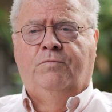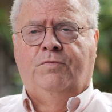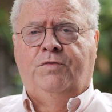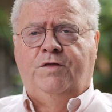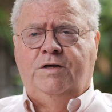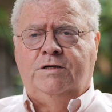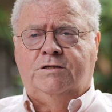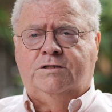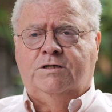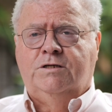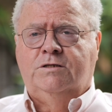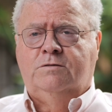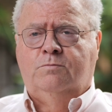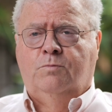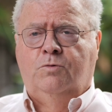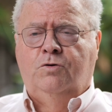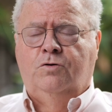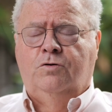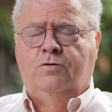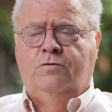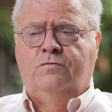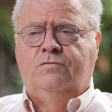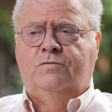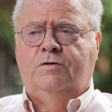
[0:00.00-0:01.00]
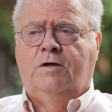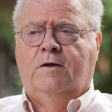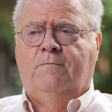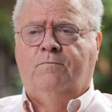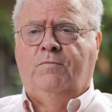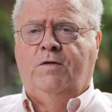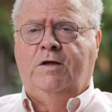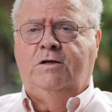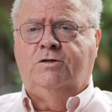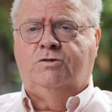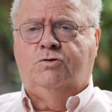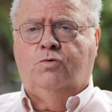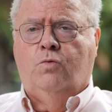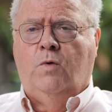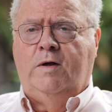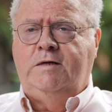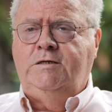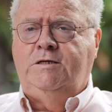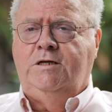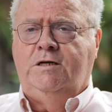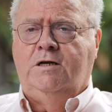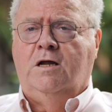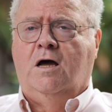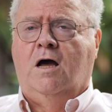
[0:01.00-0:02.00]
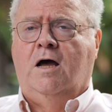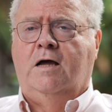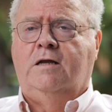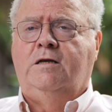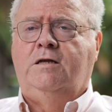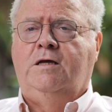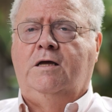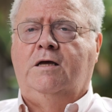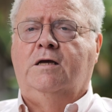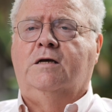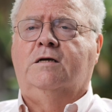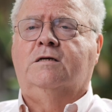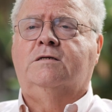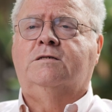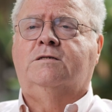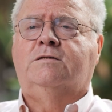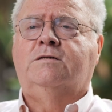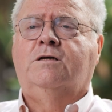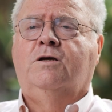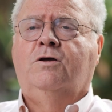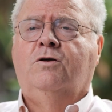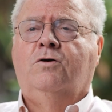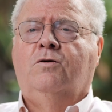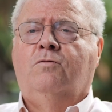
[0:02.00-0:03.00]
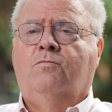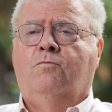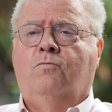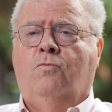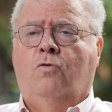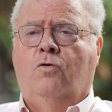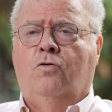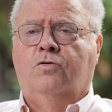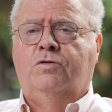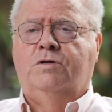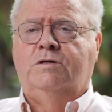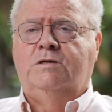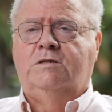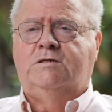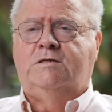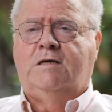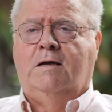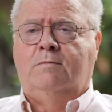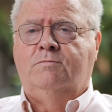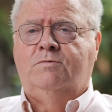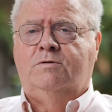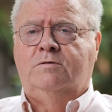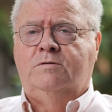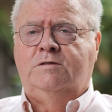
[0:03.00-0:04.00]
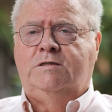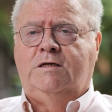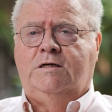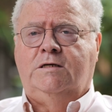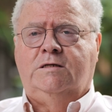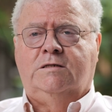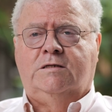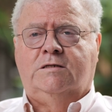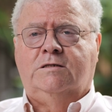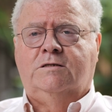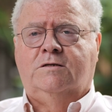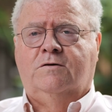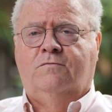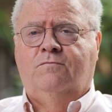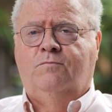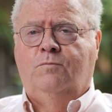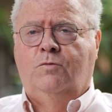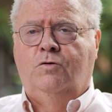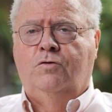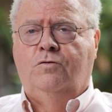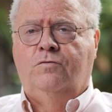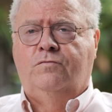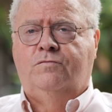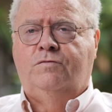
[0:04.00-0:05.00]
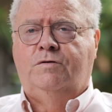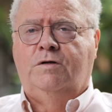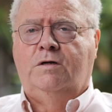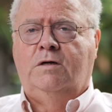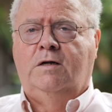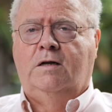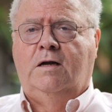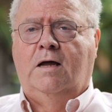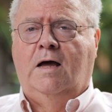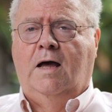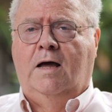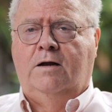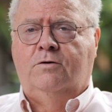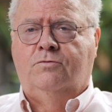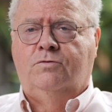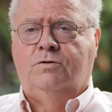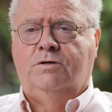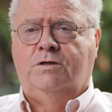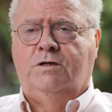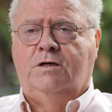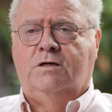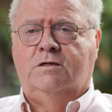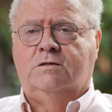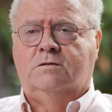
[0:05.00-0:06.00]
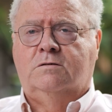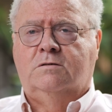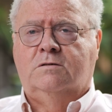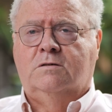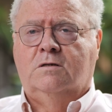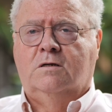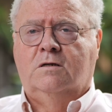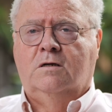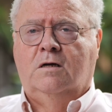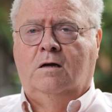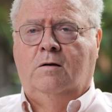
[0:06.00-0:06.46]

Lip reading: this has moved in 29 years more than some diseases have moved in 100 years.